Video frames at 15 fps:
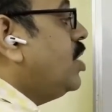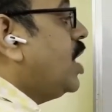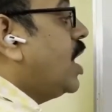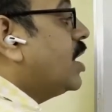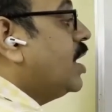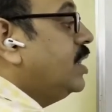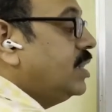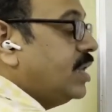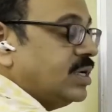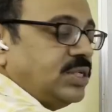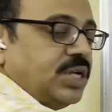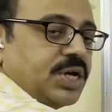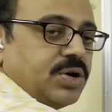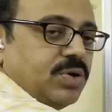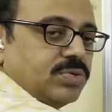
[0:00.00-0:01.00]
to Narayan
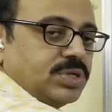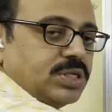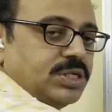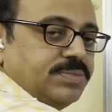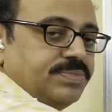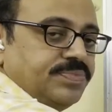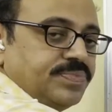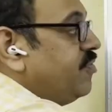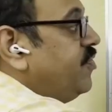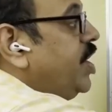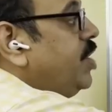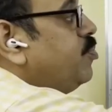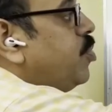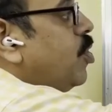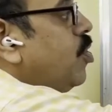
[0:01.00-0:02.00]
Das account. When